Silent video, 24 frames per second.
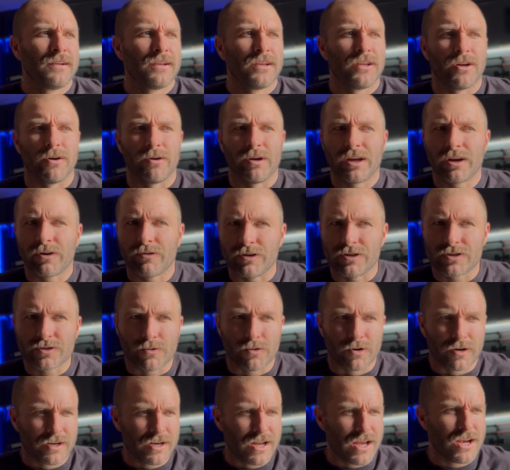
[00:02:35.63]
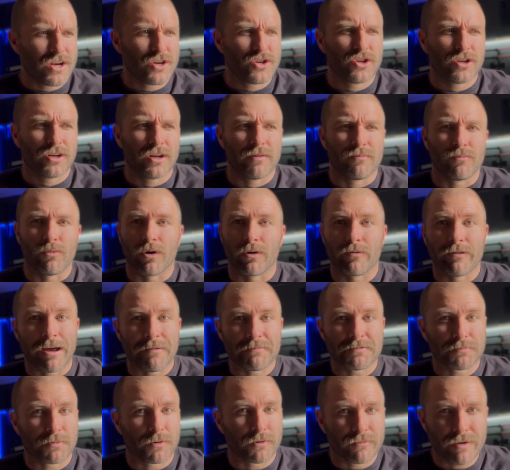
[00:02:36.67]
increased coordination and more
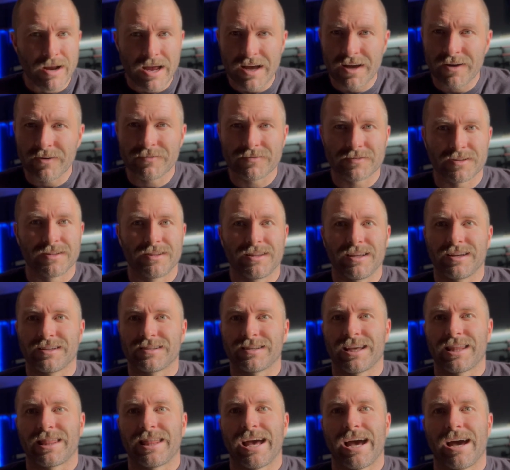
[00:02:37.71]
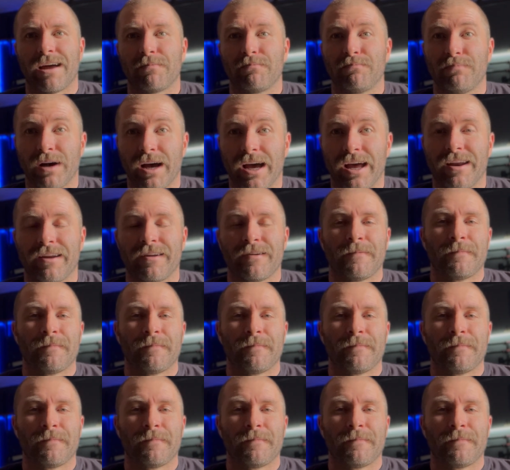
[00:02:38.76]
reps per rounds and things like that. But